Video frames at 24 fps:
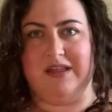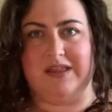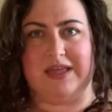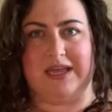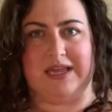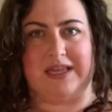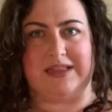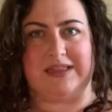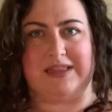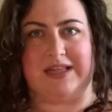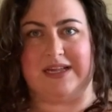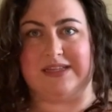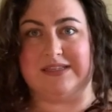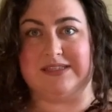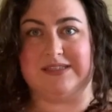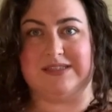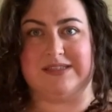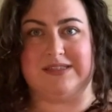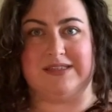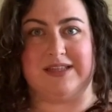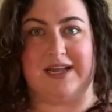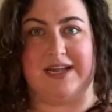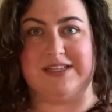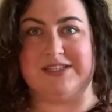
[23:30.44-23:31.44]
like
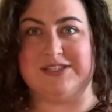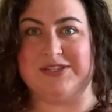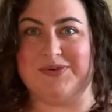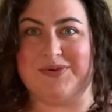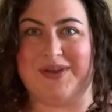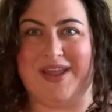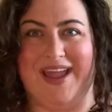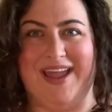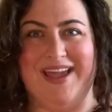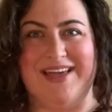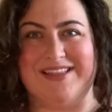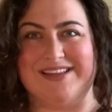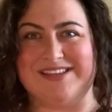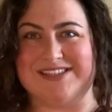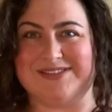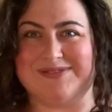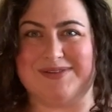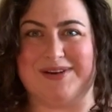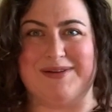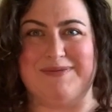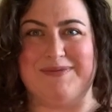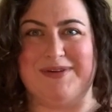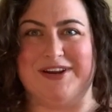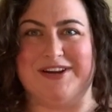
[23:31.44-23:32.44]
that's okay. That's
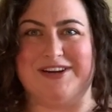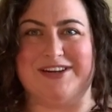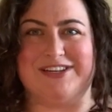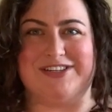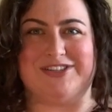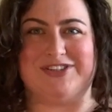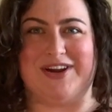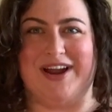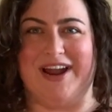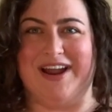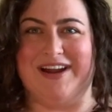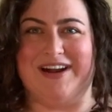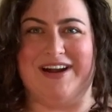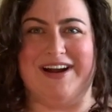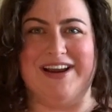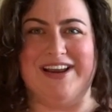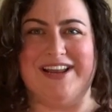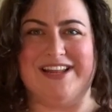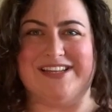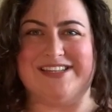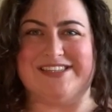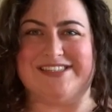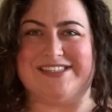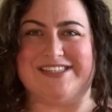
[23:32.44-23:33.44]
what I'm here to try on
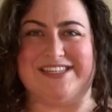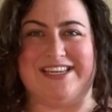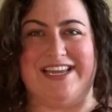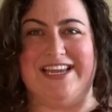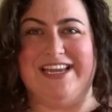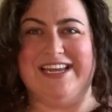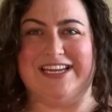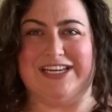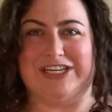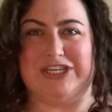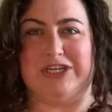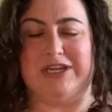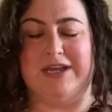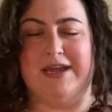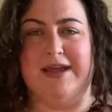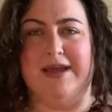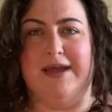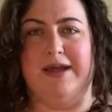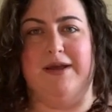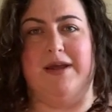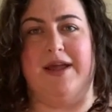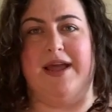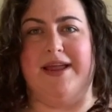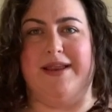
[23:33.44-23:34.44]
and see
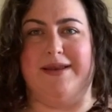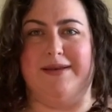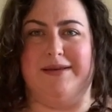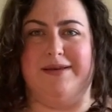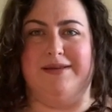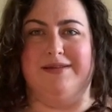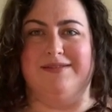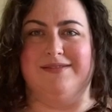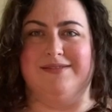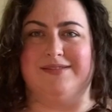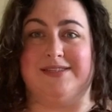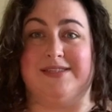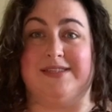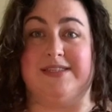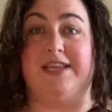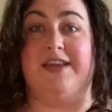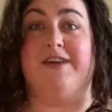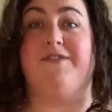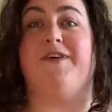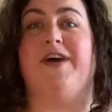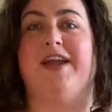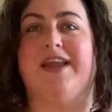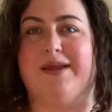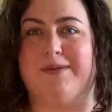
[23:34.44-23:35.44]

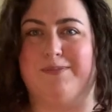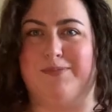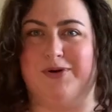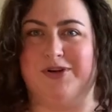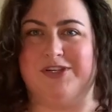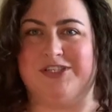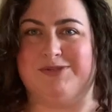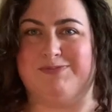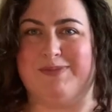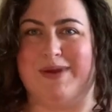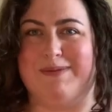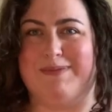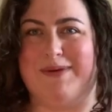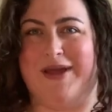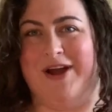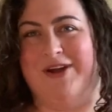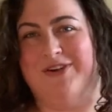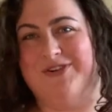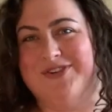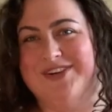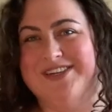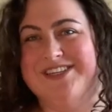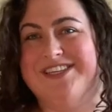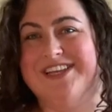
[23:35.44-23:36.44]
if I can push my
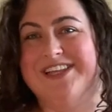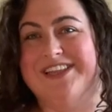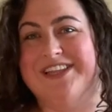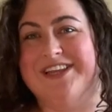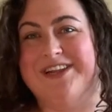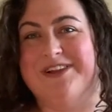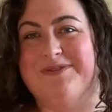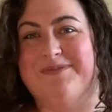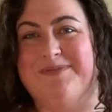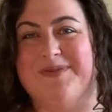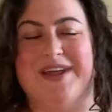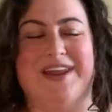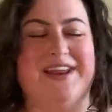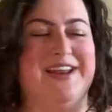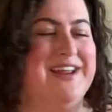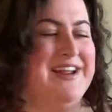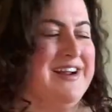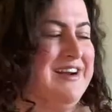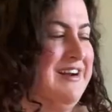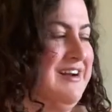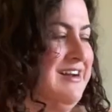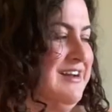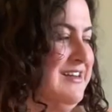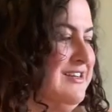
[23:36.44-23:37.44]
boundaries a little bit
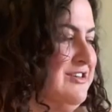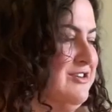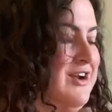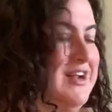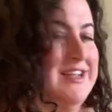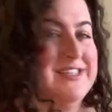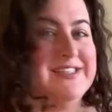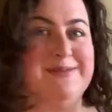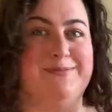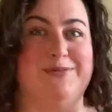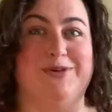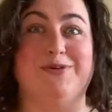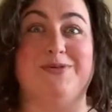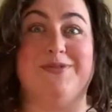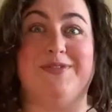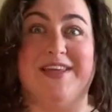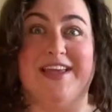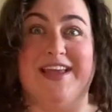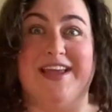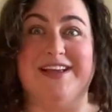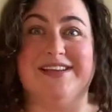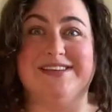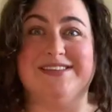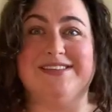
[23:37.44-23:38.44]
here and try some new
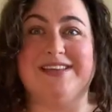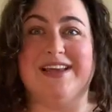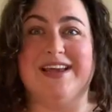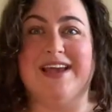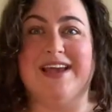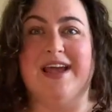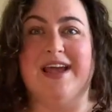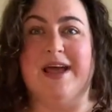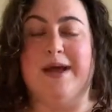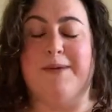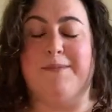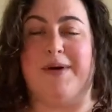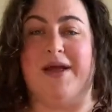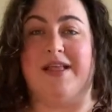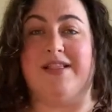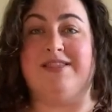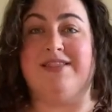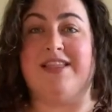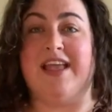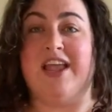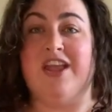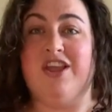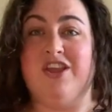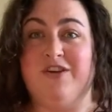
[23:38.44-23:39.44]
things. But
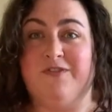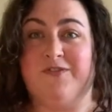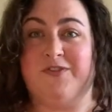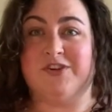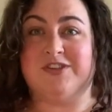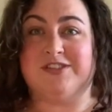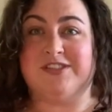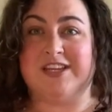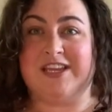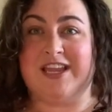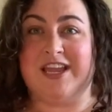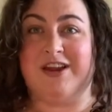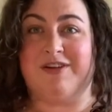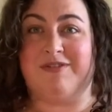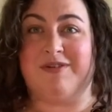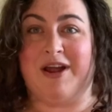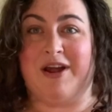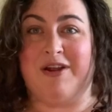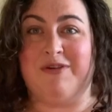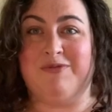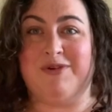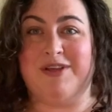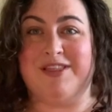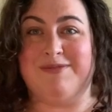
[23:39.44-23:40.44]
thank you for sticking
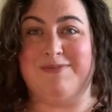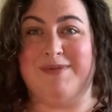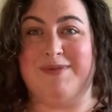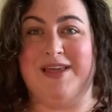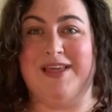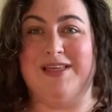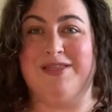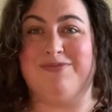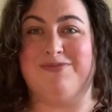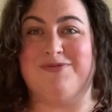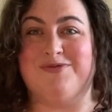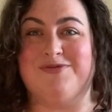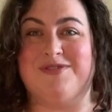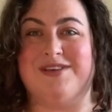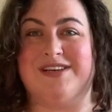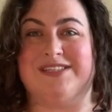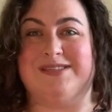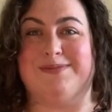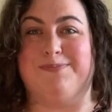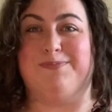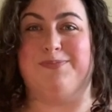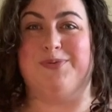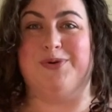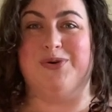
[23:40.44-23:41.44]
around with me through
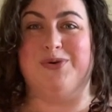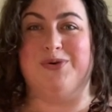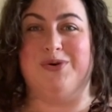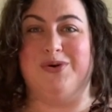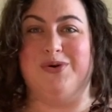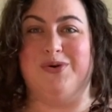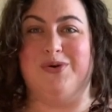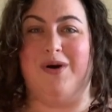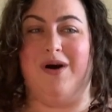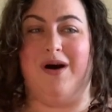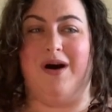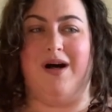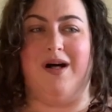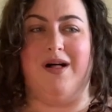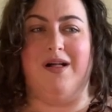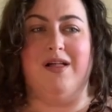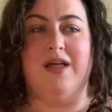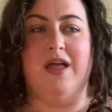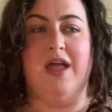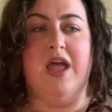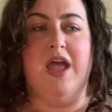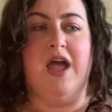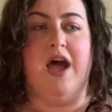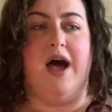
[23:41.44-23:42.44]
this Boohoo
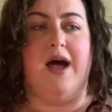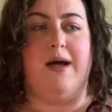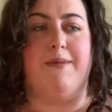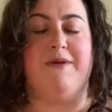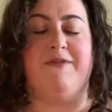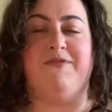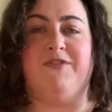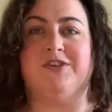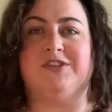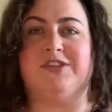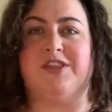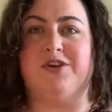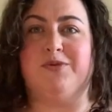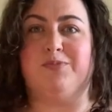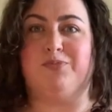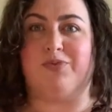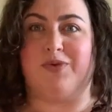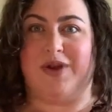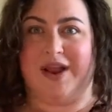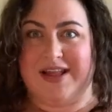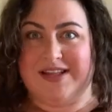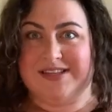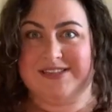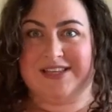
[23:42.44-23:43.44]
haul. If there's other
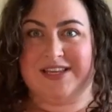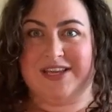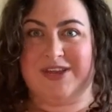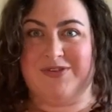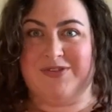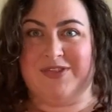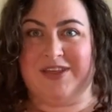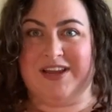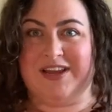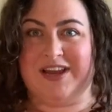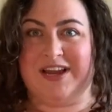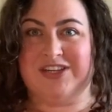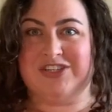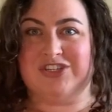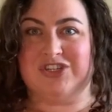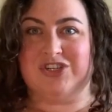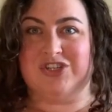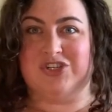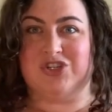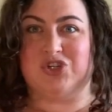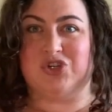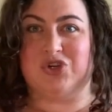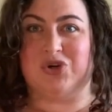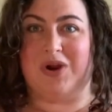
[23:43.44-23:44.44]
brands that you think I
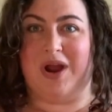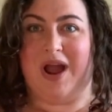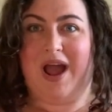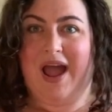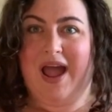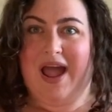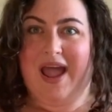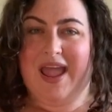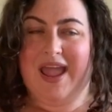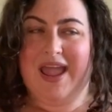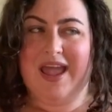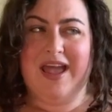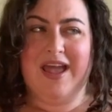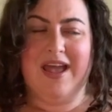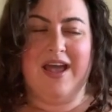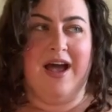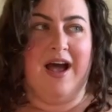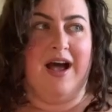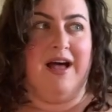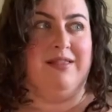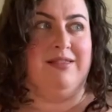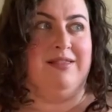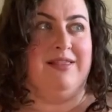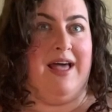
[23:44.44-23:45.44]
should try,
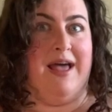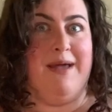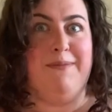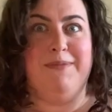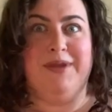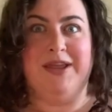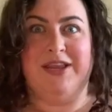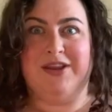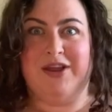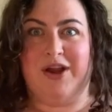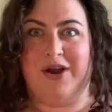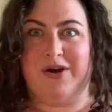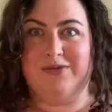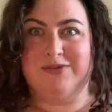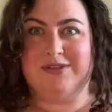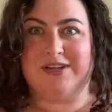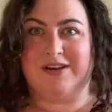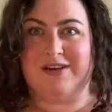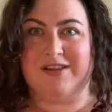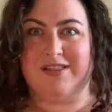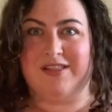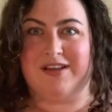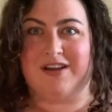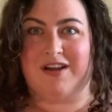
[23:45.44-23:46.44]
let me know
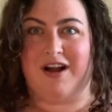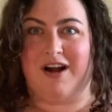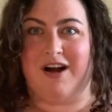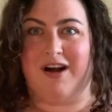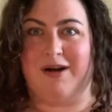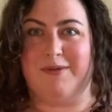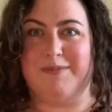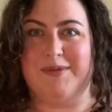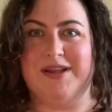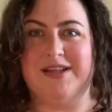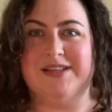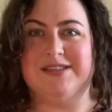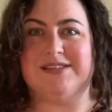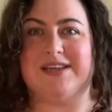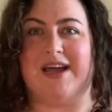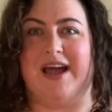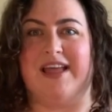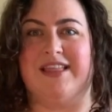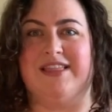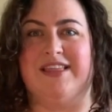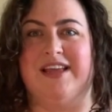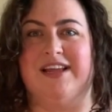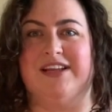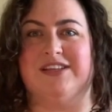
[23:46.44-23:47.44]
down in the comments.
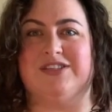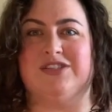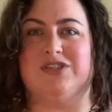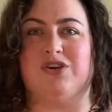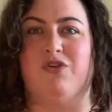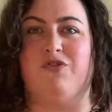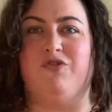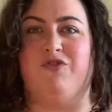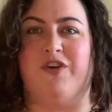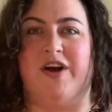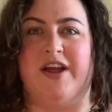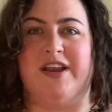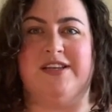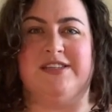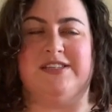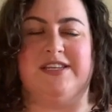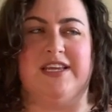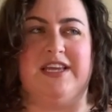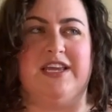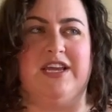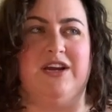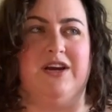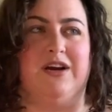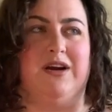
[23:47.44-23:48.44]
I think it's so fun to
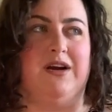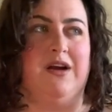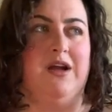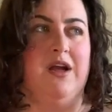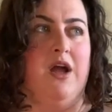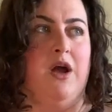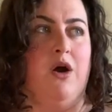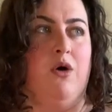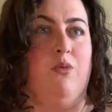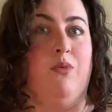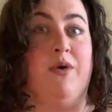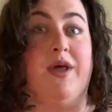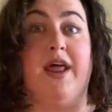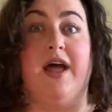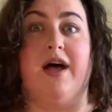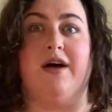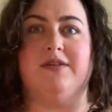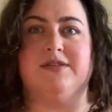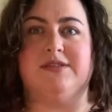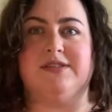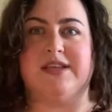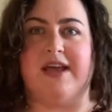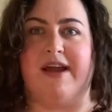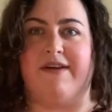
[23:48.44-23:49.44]
hear what
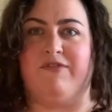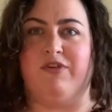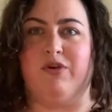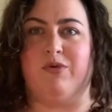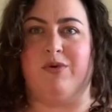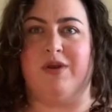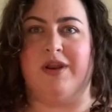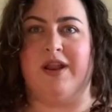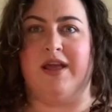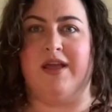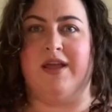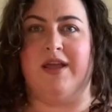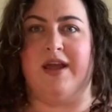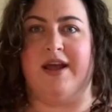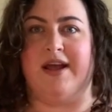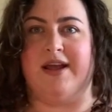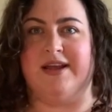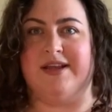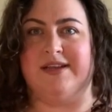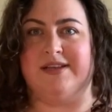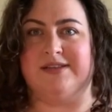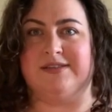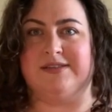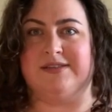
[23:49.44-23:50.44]
else everyone
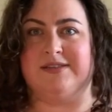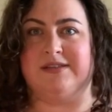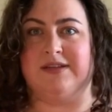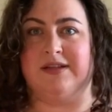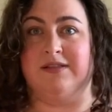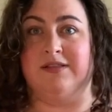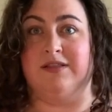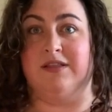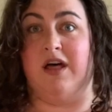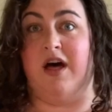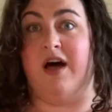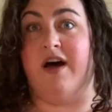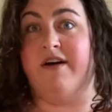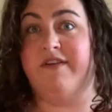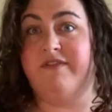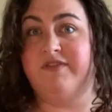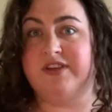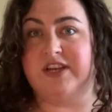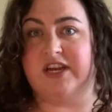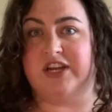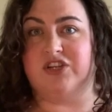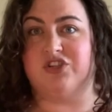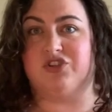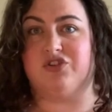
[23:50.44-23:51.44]
has
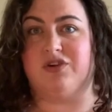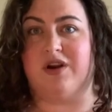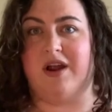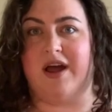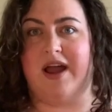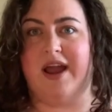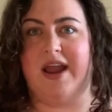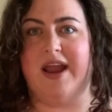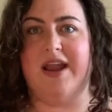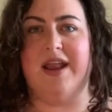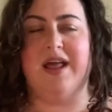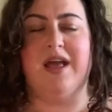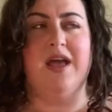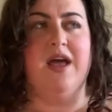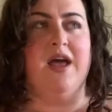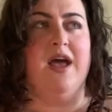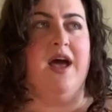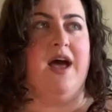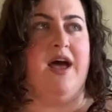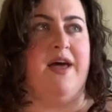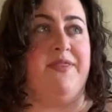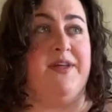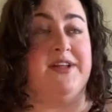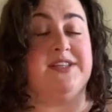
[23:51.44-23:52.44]
loved and tried.
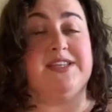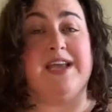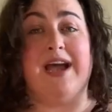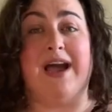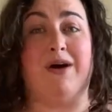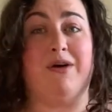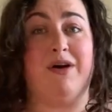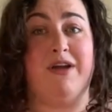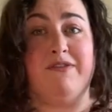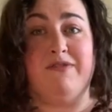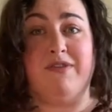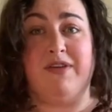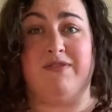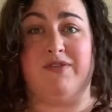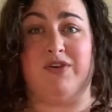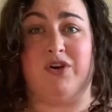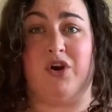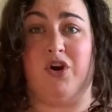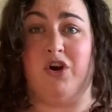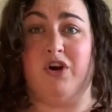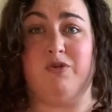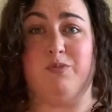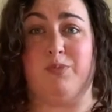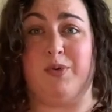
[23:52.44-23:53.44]
And that's how I've even
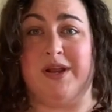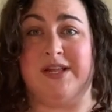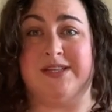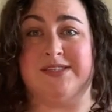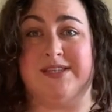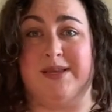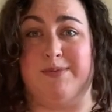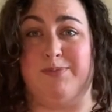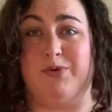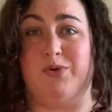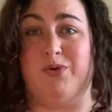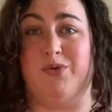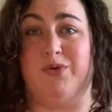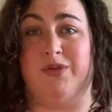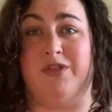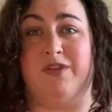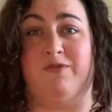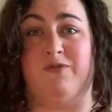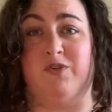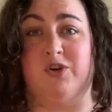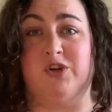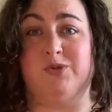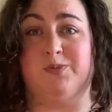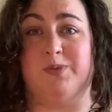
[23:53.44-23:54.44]
heard of brands like Boohoo in the
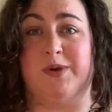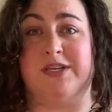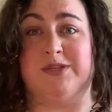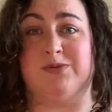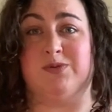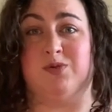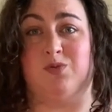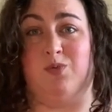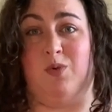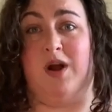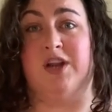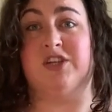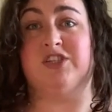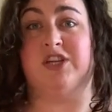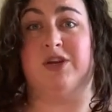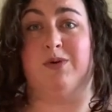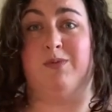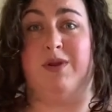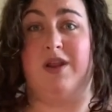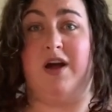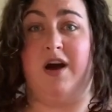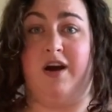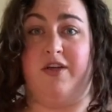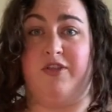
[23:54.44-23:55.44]
first place, was watching
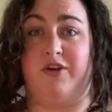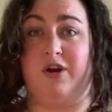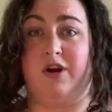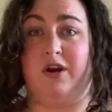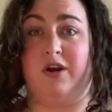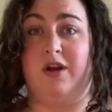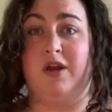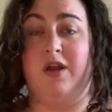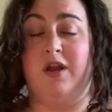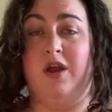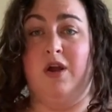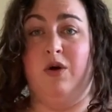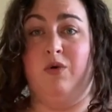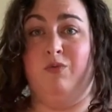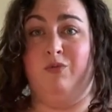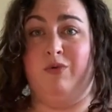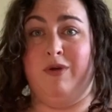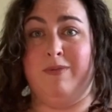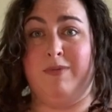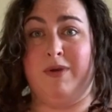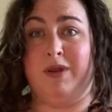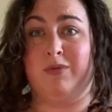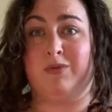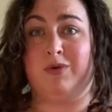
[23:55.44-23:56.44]
what other
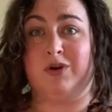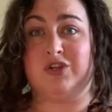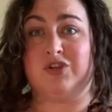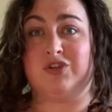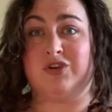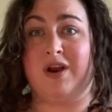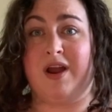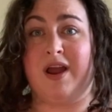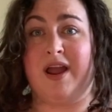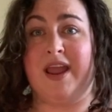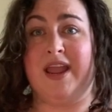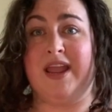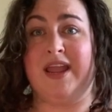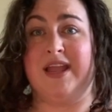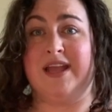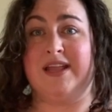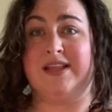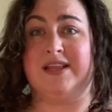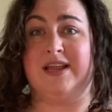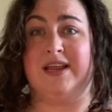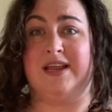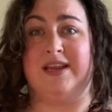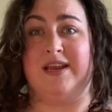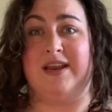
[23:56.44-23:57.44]
women were trying.
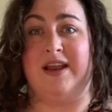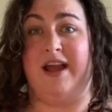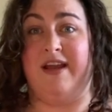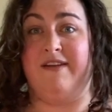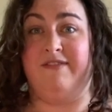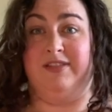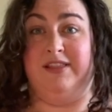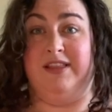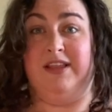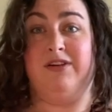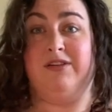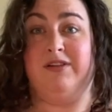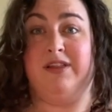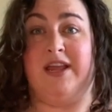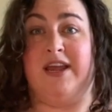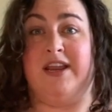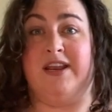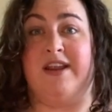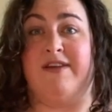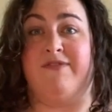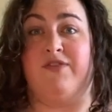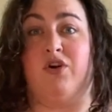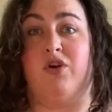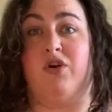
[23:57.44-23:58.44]
And I literally had
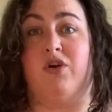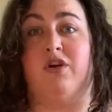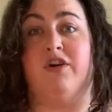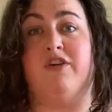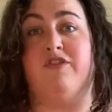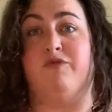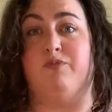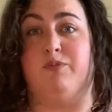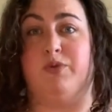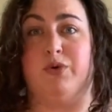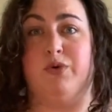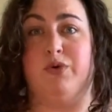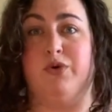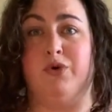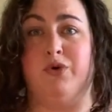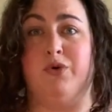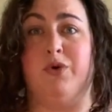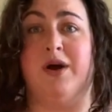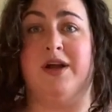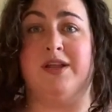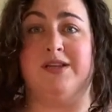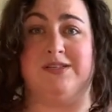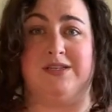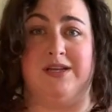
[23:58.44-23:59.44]
never heard of Boohoo
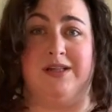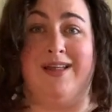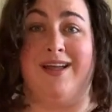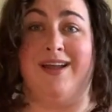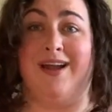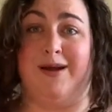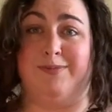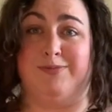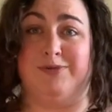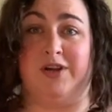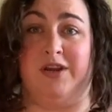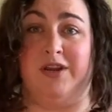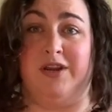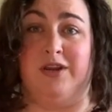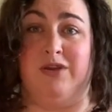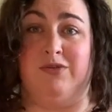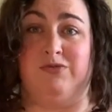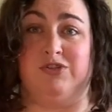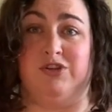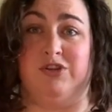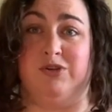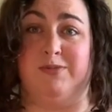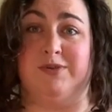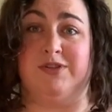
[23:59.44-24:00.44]
until I hopped on
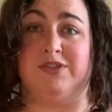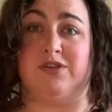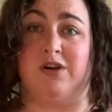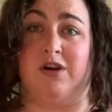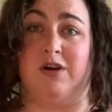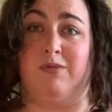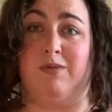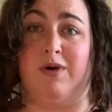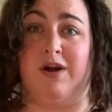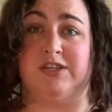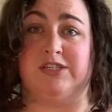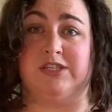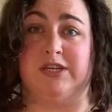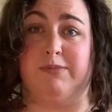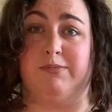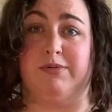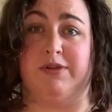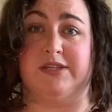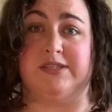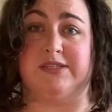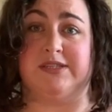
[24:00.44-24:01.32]
YouTube and started watching plus